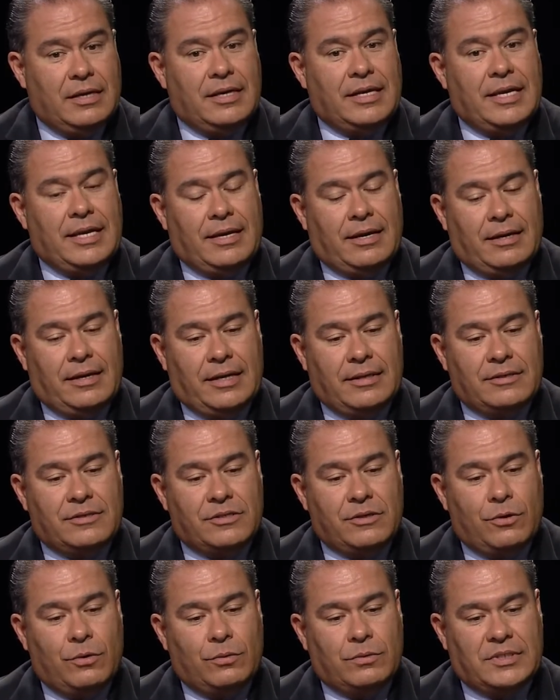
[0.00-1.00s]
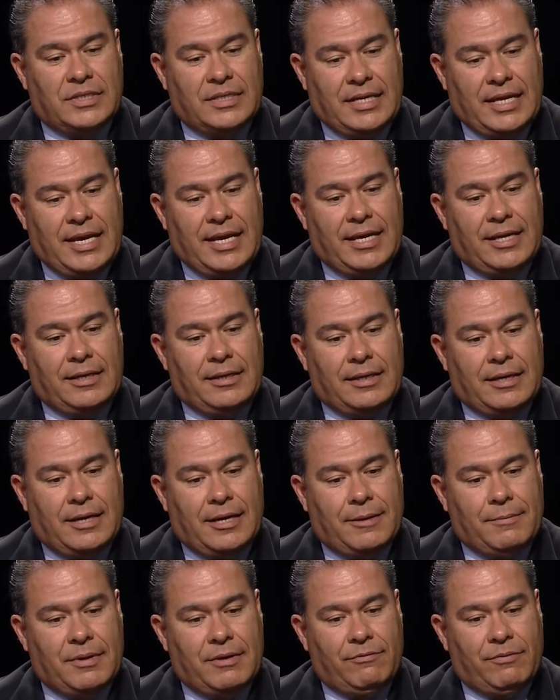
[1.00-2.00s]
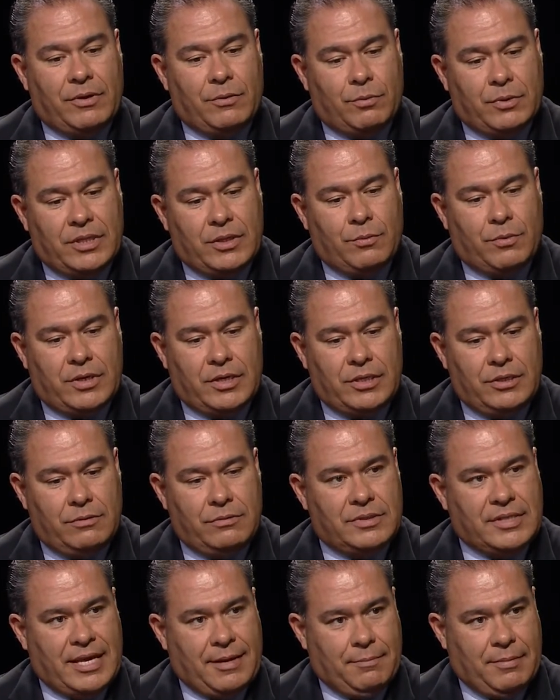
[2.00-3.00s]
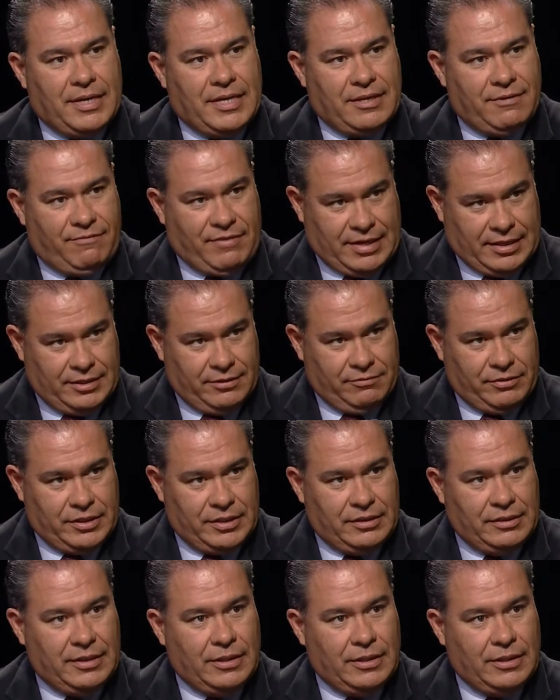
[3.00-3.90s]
Yeah, and so today, if we really want to use that money effectively,